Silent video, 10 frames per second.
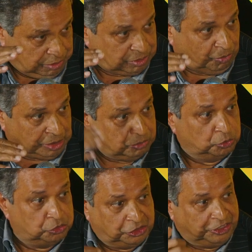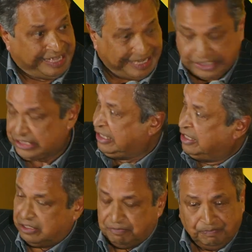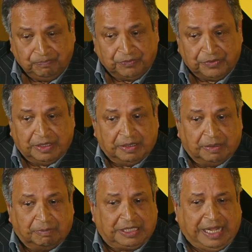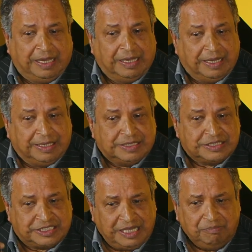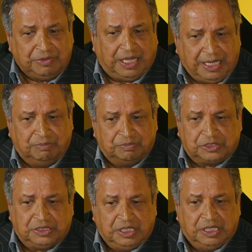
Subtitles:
the one who's inheriting it. But same times,